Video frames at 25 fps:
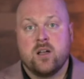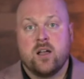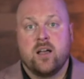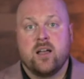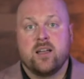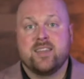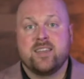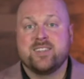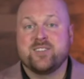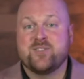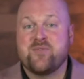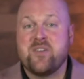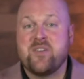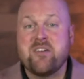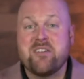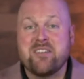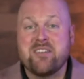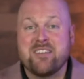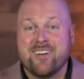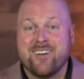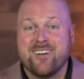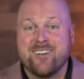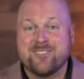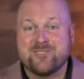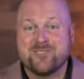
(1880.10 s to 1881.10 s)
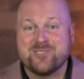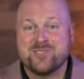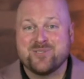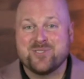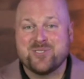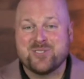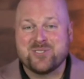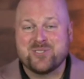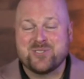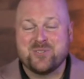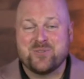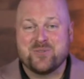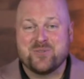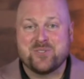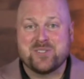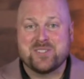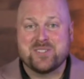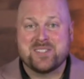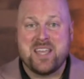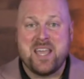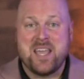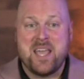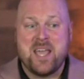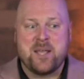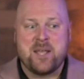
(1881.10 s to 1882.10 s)
He's very controversial for
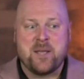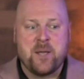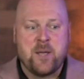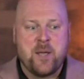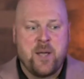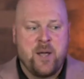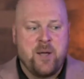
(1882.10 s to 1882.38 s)
saying